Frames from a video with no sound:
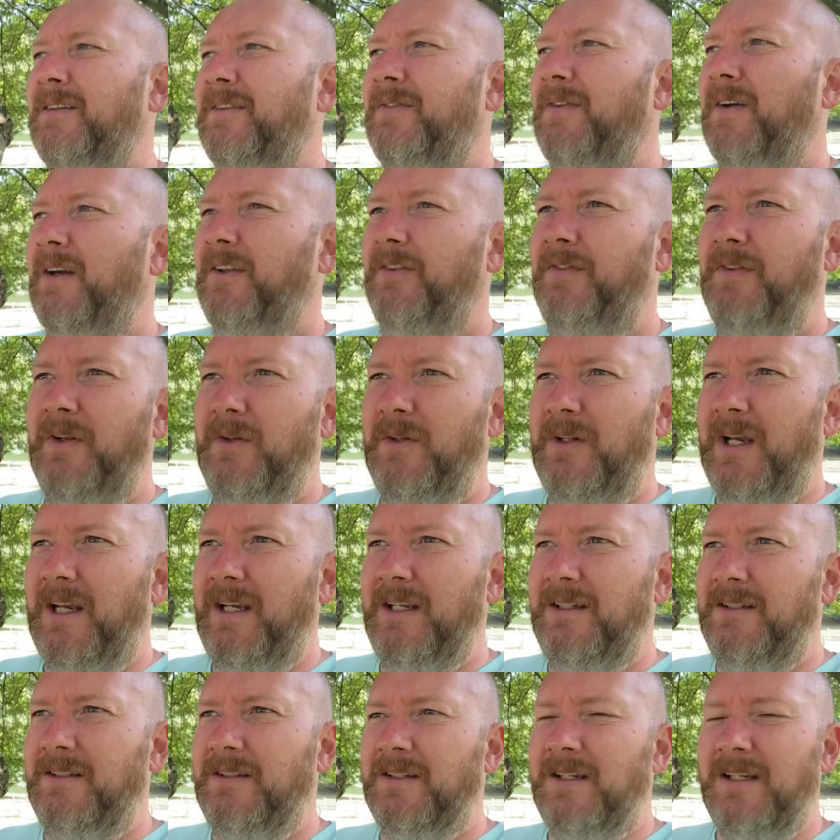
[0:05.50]
First few
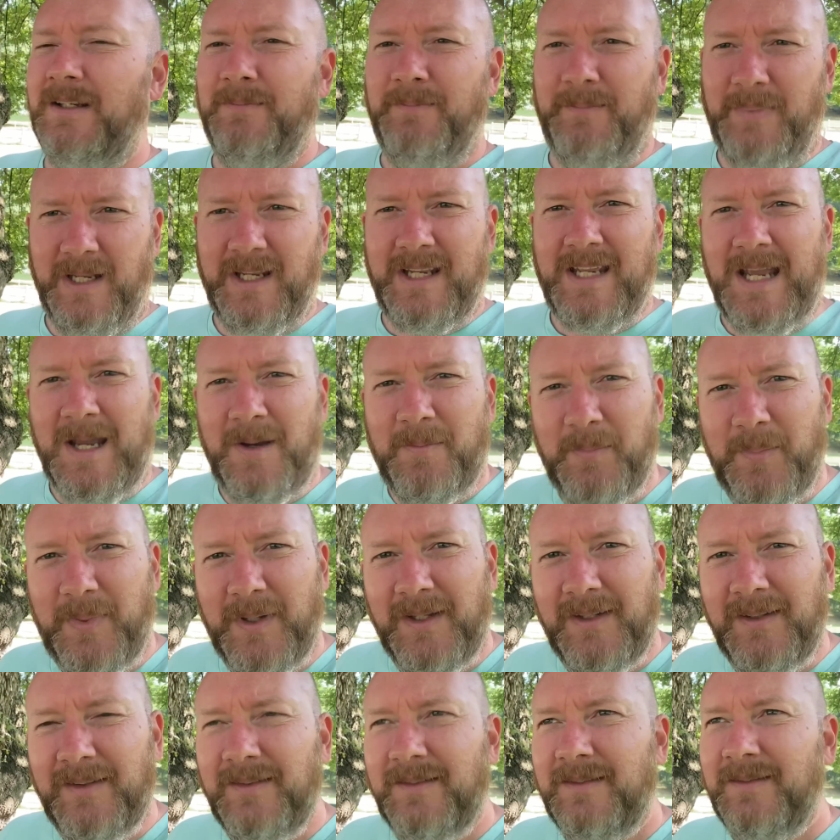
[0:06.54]
days, bit of
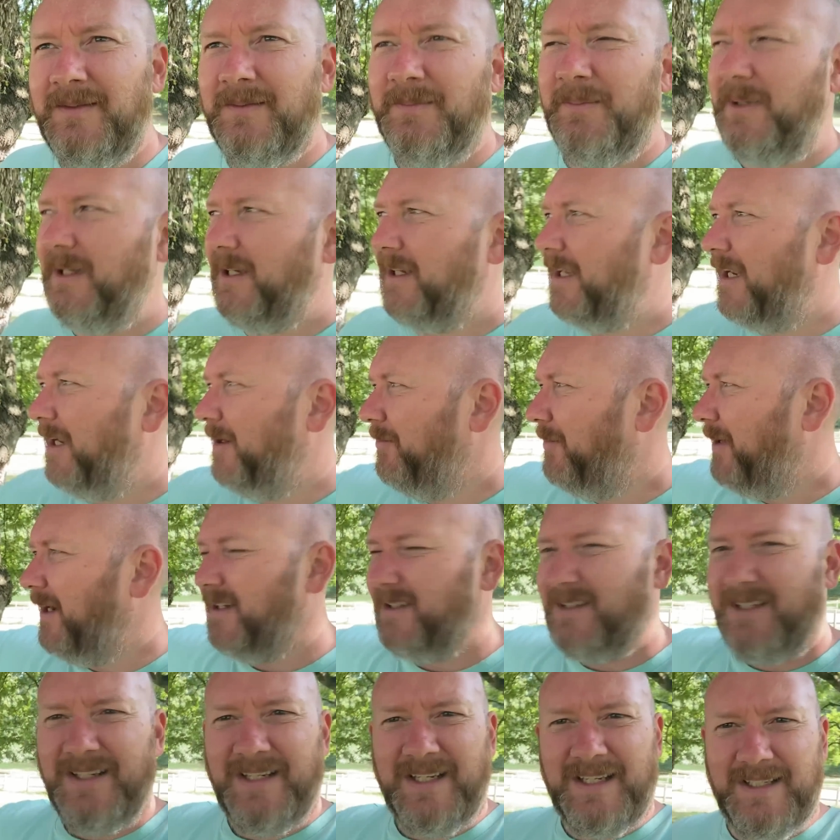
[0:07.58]
camping, bit of getting
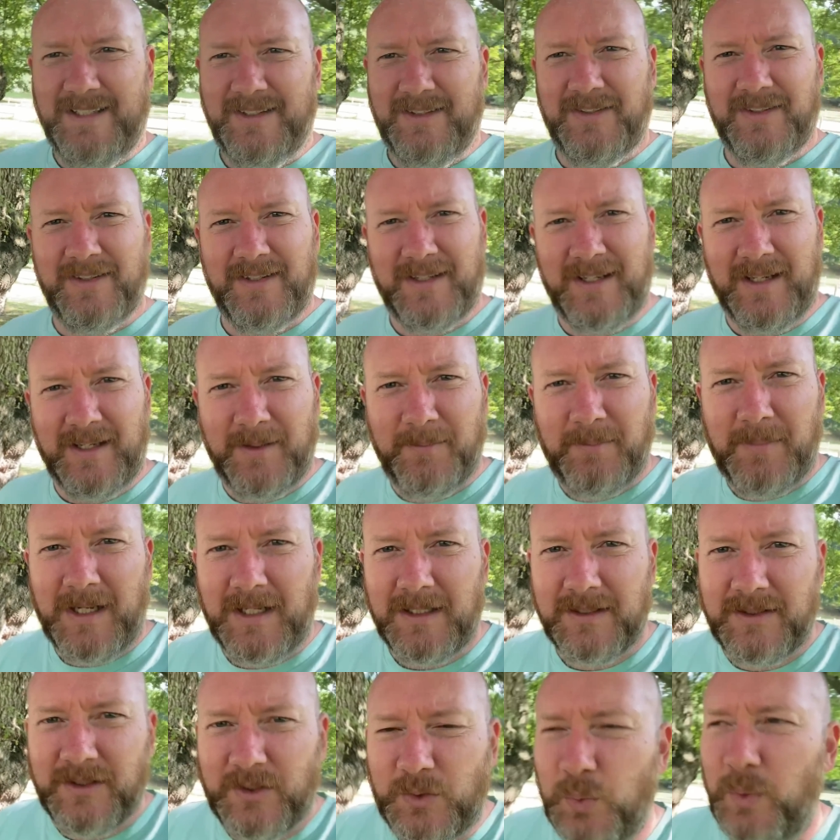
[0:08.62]
back to nature, getting
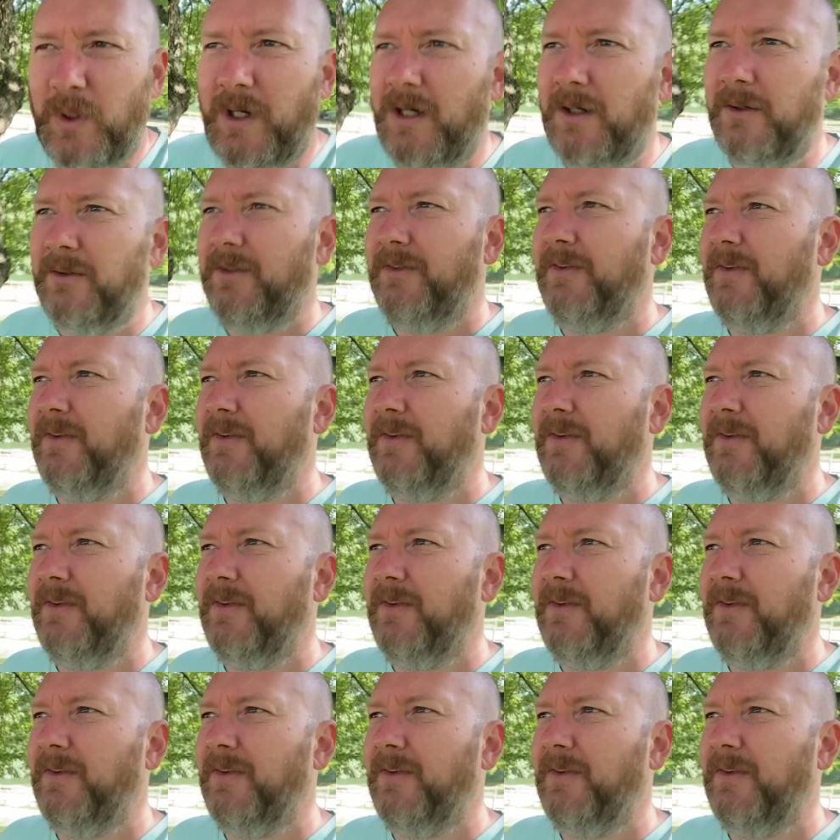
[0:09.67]
back to the wild.